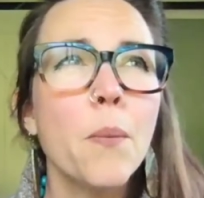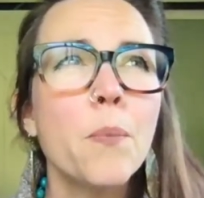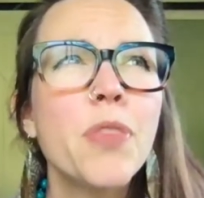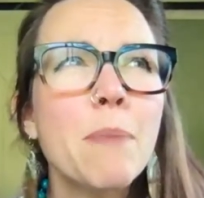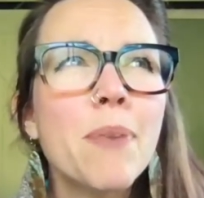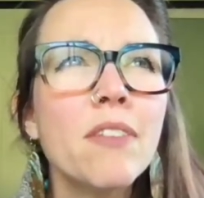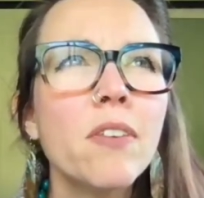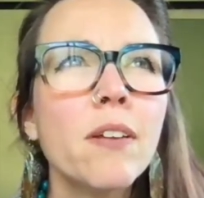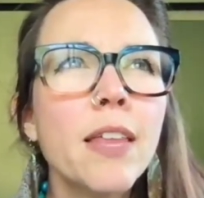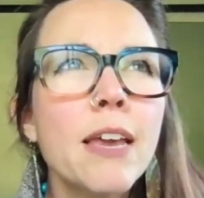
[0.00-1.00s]
They
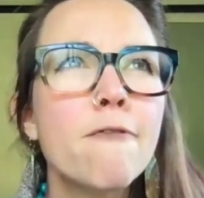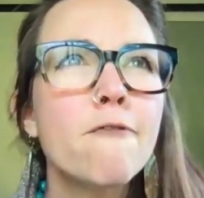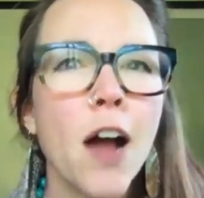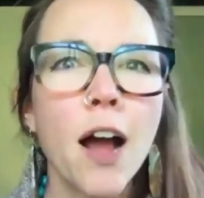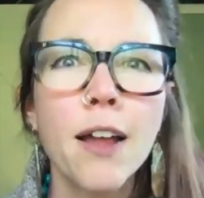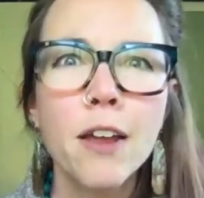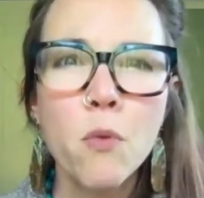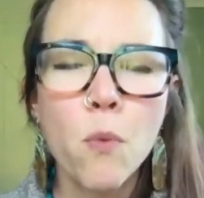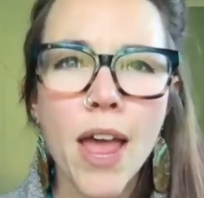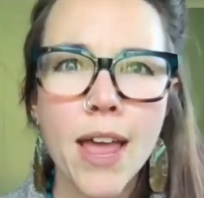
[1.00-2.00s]
basically
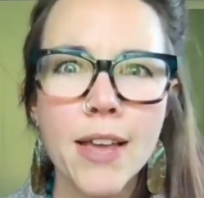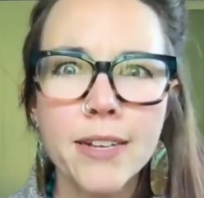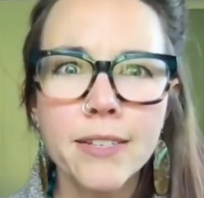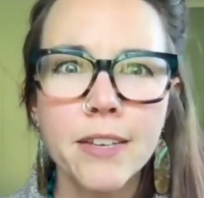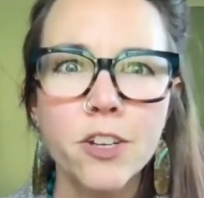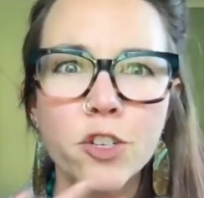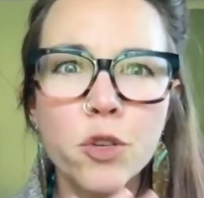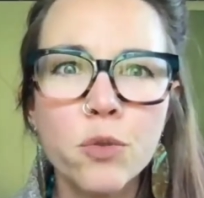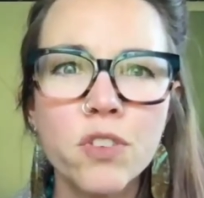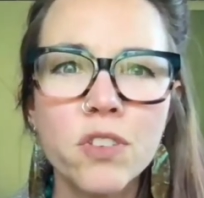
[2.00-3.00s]
find ways
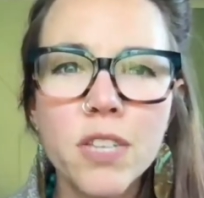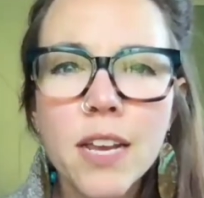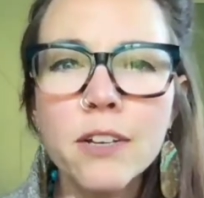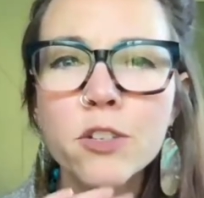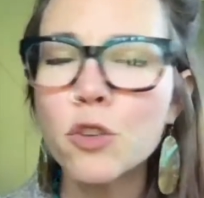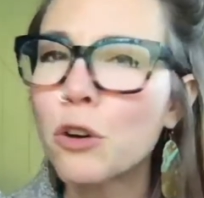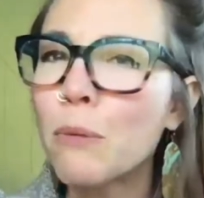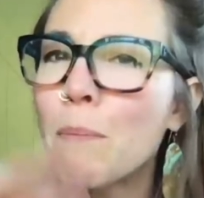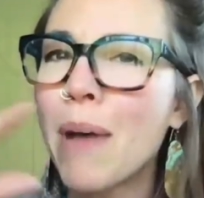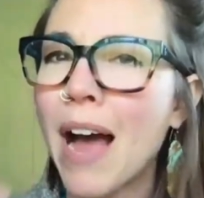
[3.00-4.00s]
to sing
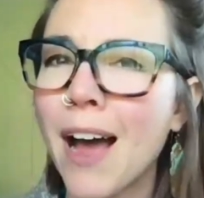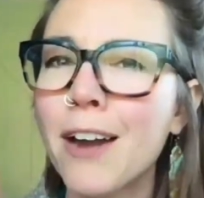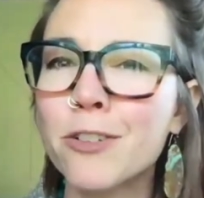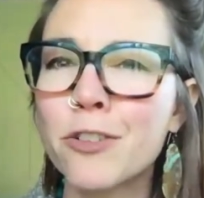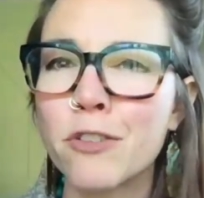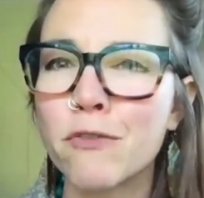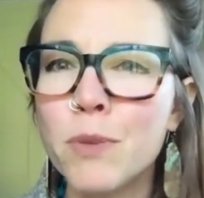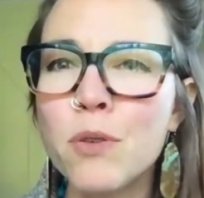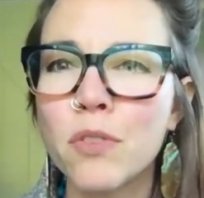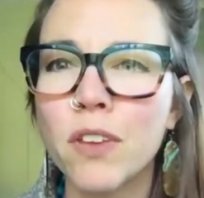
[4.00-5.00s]
certain patterns of
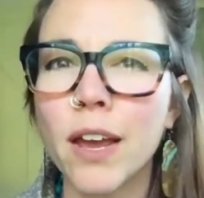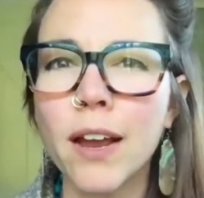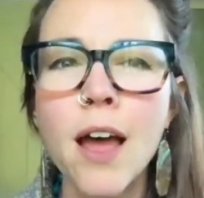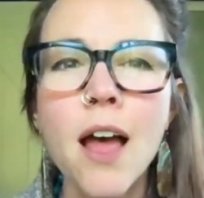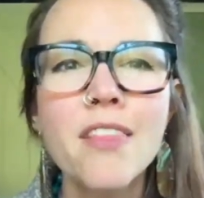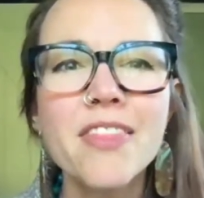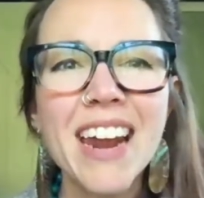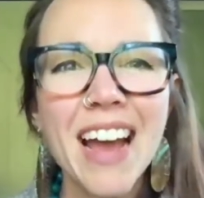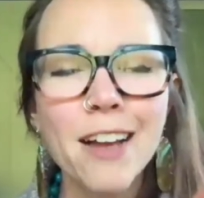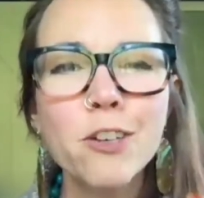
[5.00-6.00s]
music that
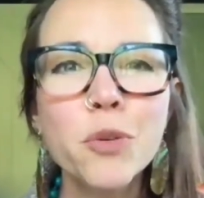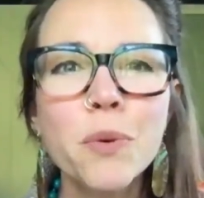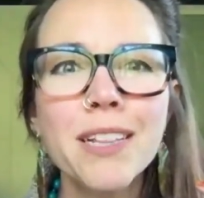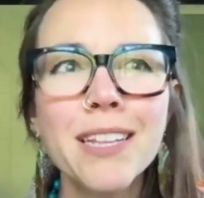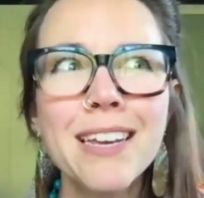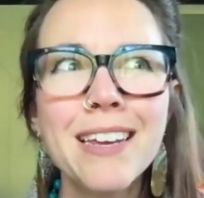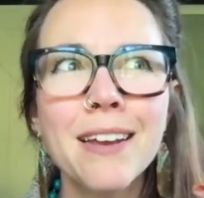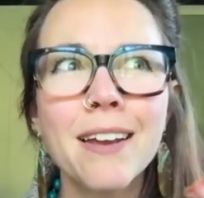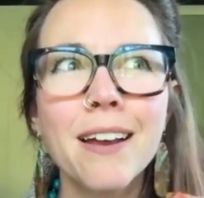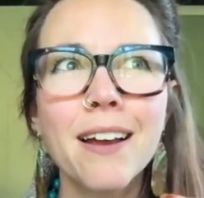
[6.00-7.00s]

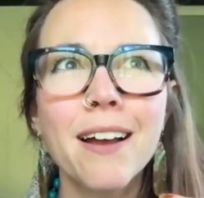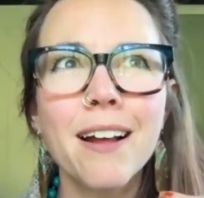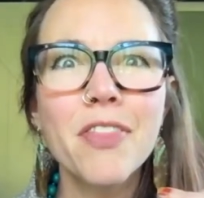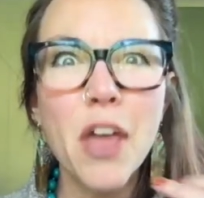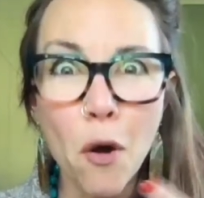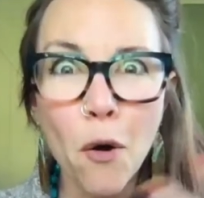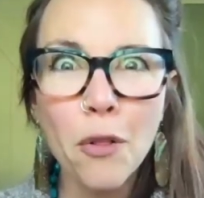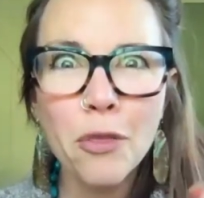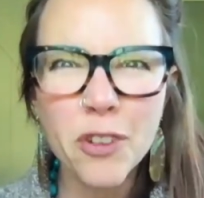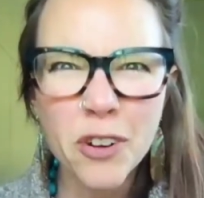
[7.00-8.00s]
actually they
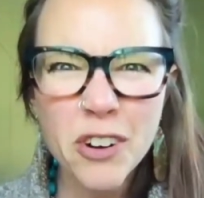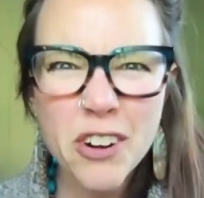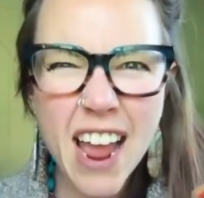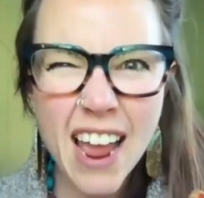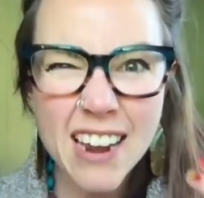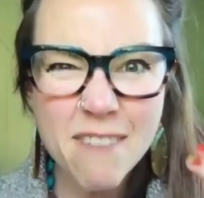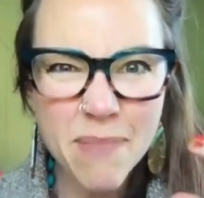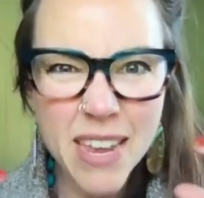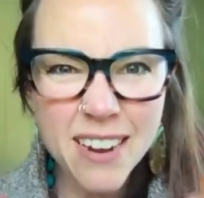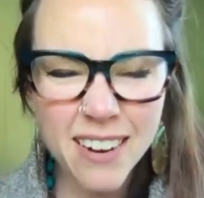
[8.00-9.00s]
all learn, and it
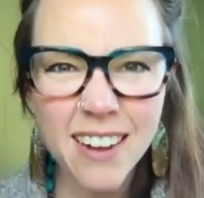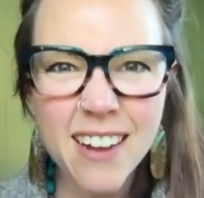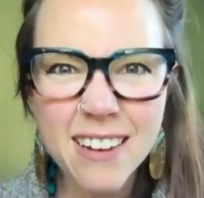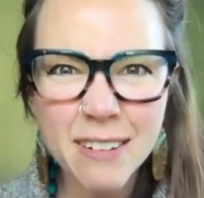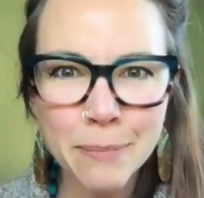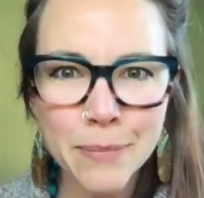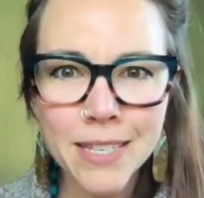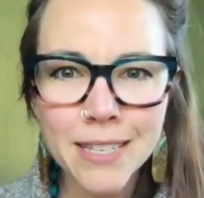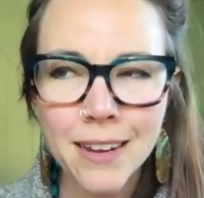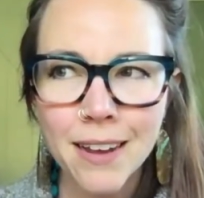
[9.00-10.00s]

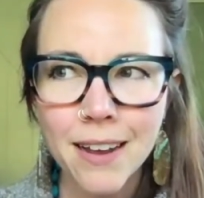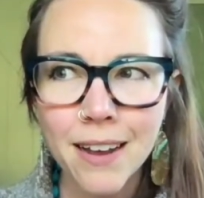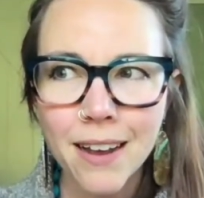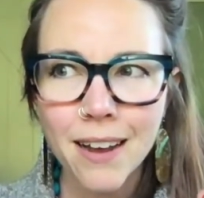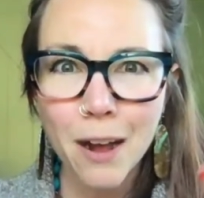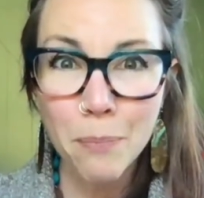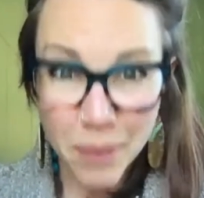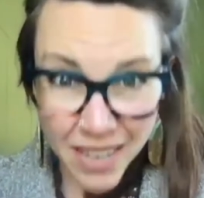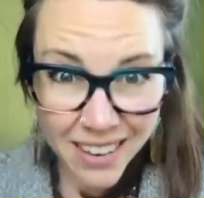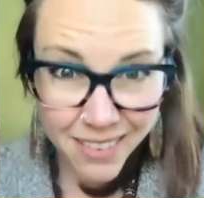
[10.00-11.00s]
becomes a
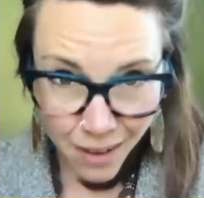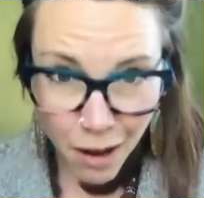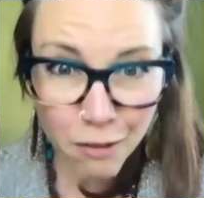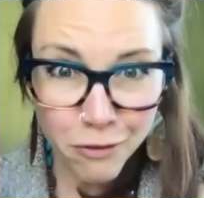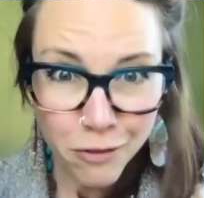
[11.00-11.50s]
piece of